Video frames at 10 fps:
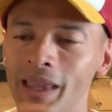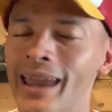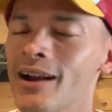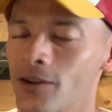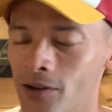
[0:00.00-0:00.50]

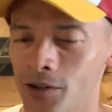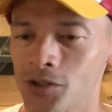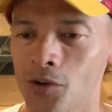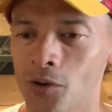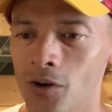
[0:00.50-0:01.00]

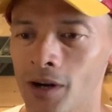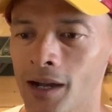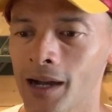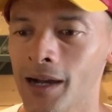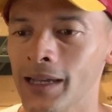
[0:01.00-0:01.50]
errors or
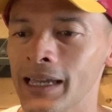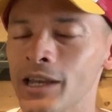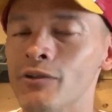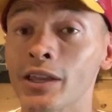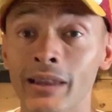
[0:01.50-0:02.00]

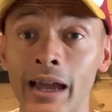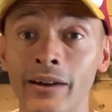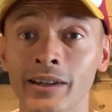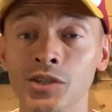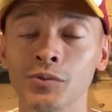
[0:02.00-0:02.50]

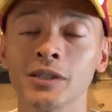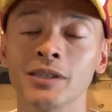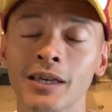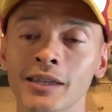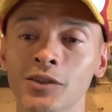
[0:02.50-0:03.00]
irregularities
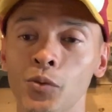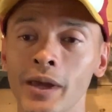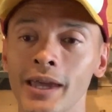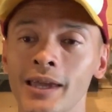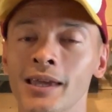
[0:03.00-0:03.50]
with the
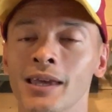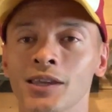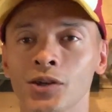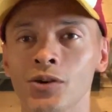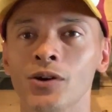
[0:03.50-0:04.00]
way
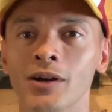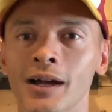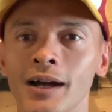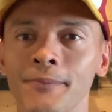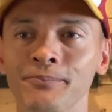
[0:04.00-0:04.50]
your
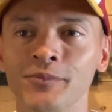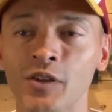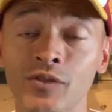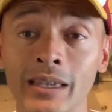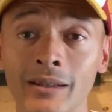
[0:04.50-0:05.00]

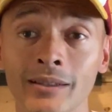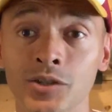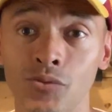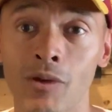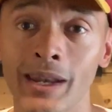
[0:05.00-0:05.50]
vehicle
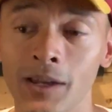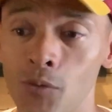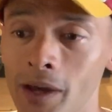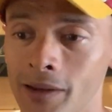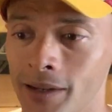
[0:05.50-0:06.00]
is running,
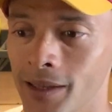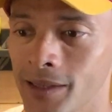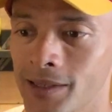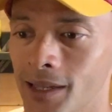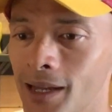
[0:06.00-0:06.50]
whether
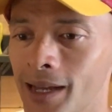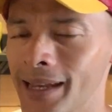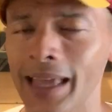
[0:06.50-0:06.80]
it's an